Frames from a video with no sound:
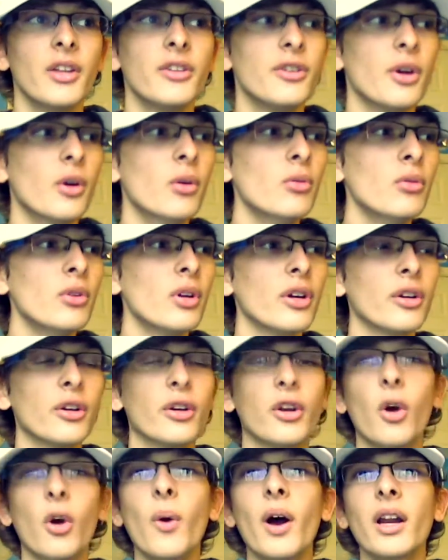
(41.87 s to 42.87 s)
Don't
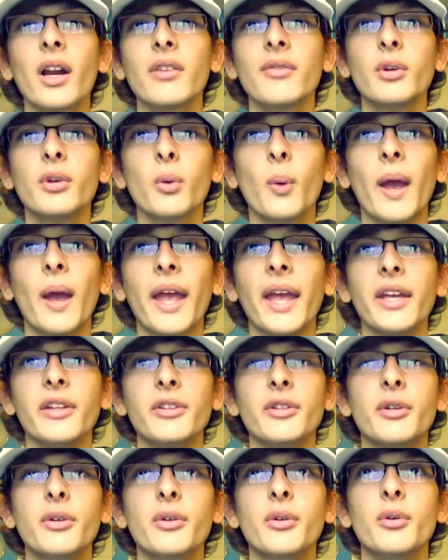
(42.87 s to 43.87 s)
go out of your way
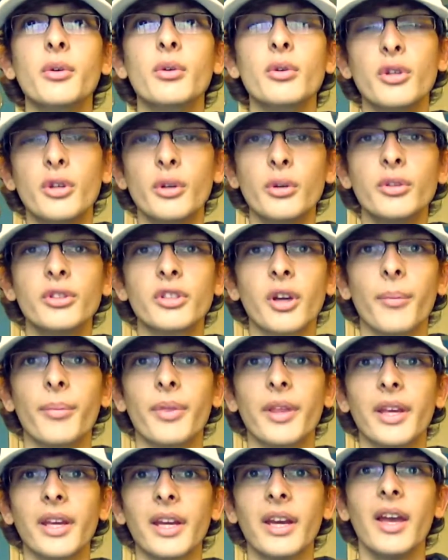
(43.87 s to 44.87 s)
to do
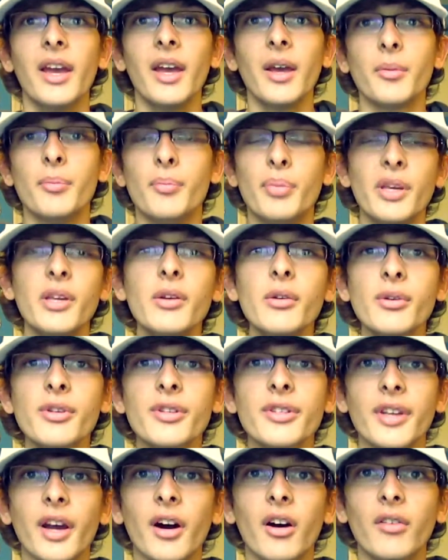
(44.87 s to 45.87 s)
something. Be
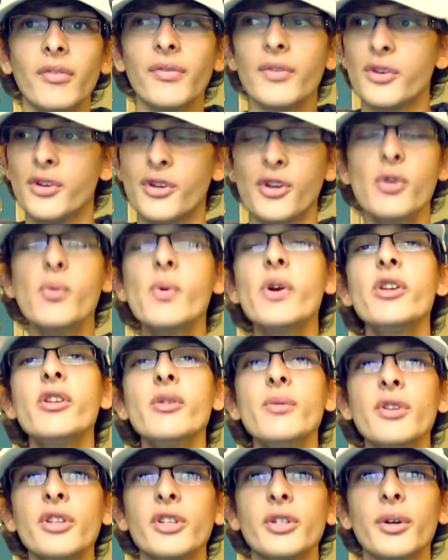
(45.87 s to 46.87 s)
yourself, do what
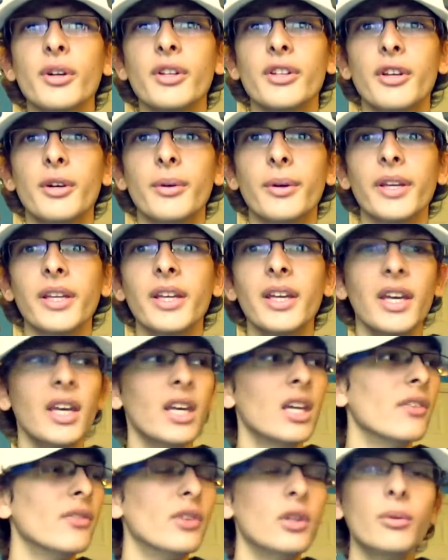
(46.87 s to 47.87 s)
you enjoy doing.
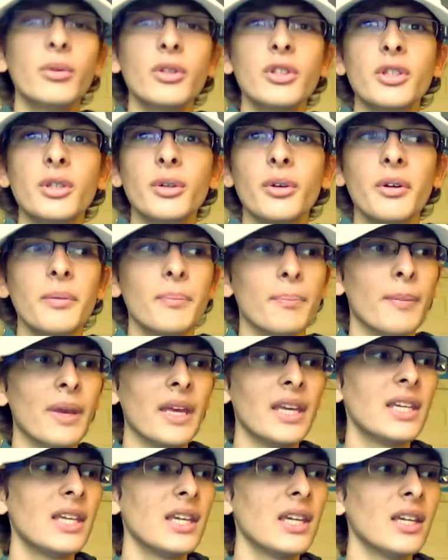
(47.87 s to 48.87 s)
If you enjoy
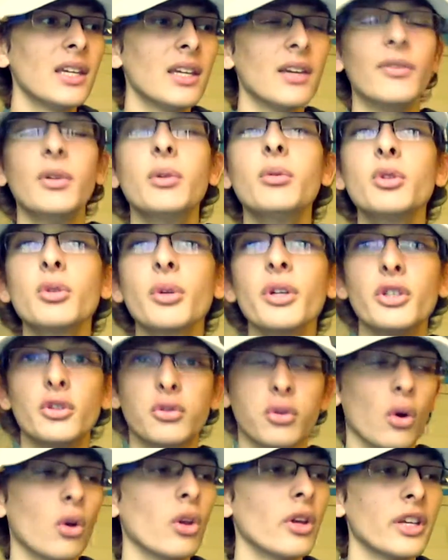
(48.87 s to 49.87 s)
making, if you enjoy
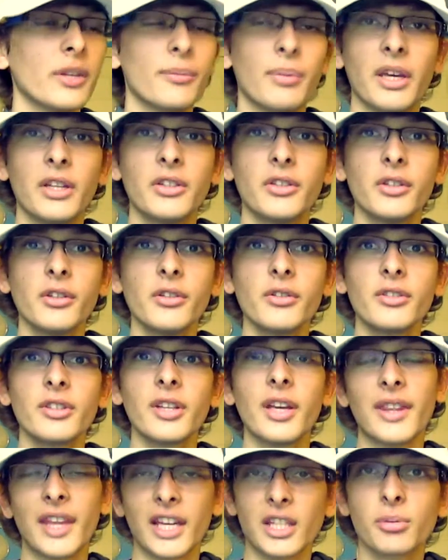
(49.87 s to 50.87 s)
drawing pictures
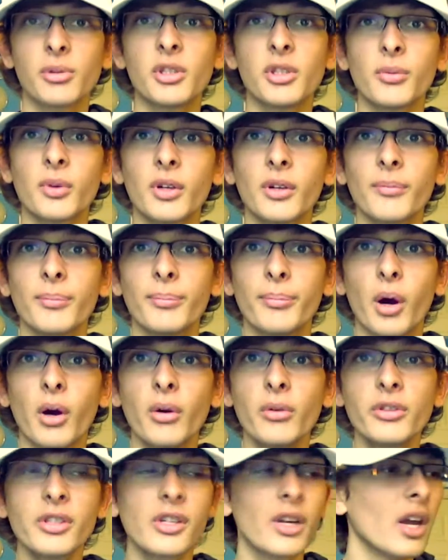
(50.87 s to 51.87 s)
and that's what you want to
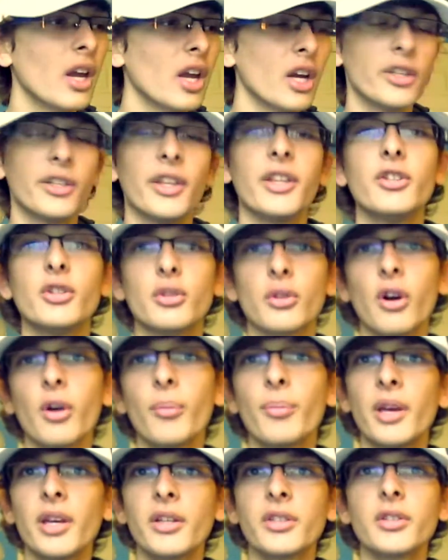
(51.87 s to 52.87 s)
post, then draw
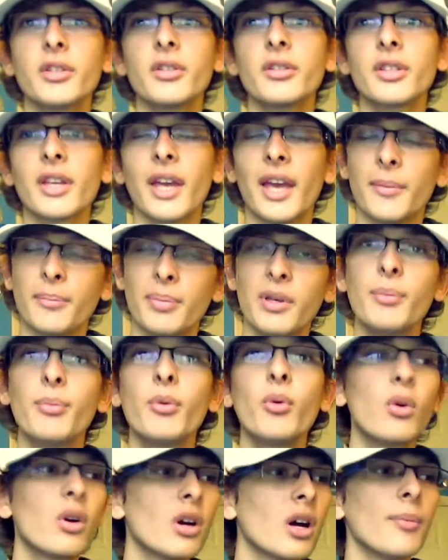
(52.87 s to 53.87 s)
pictures and
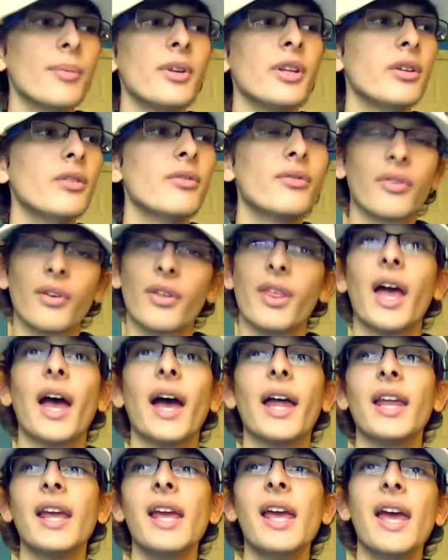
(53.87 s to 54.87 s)
people will come to you for
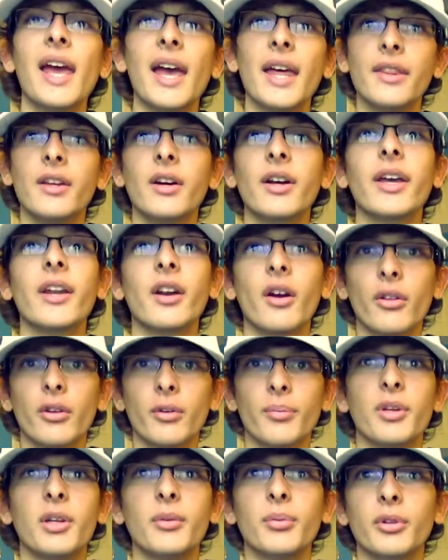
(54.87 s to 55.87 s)
that and they'll get other
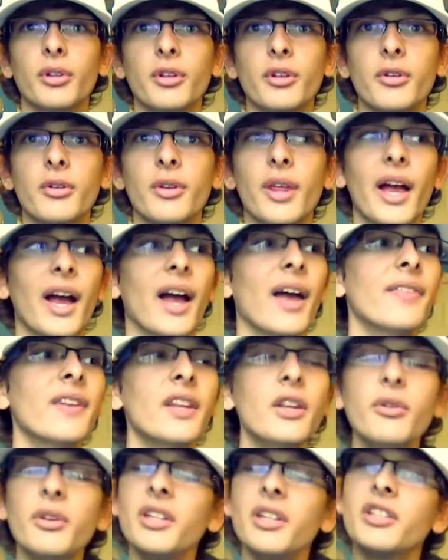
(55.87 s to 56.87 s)
people to do that and
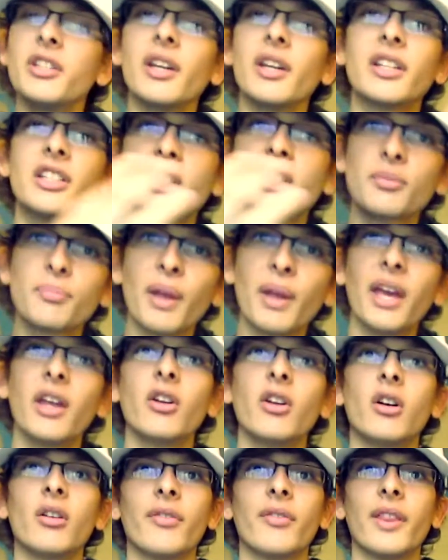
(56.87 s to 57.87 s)
then you can
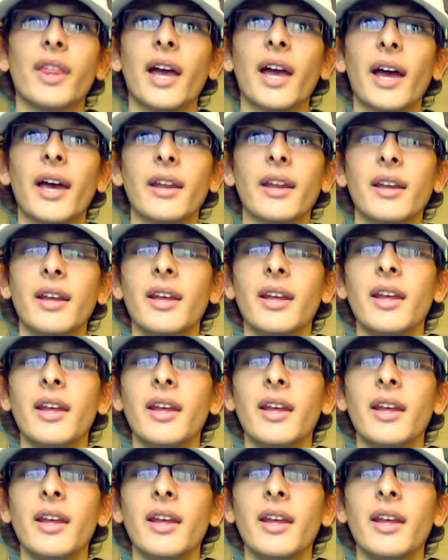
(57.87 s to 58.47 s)
expand off of that.